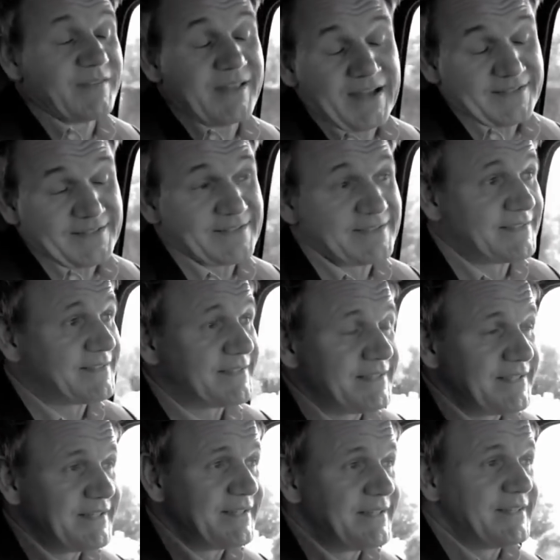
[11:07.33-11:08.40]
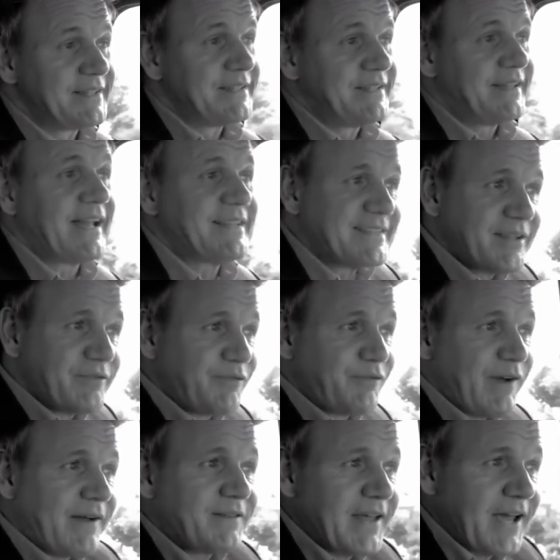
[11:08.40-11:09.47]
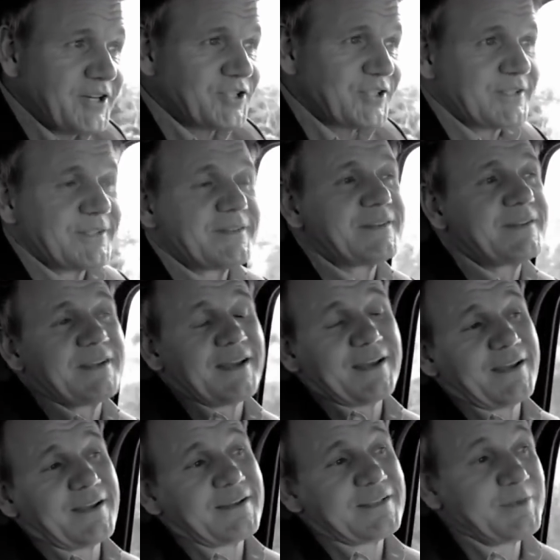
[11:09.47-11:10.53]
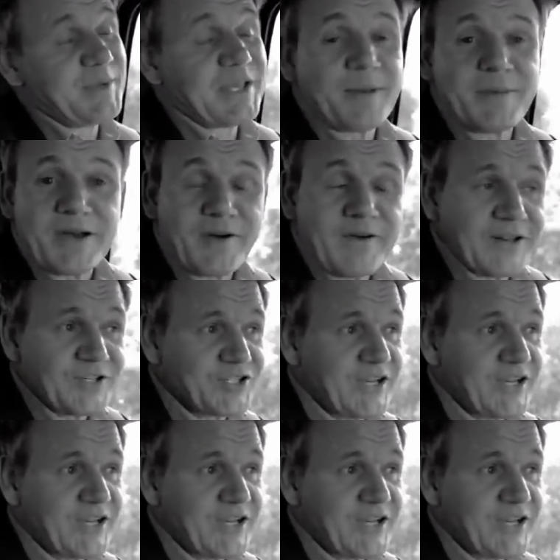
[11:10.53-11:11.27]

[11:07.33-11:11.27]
And that's the foundation to becoming a great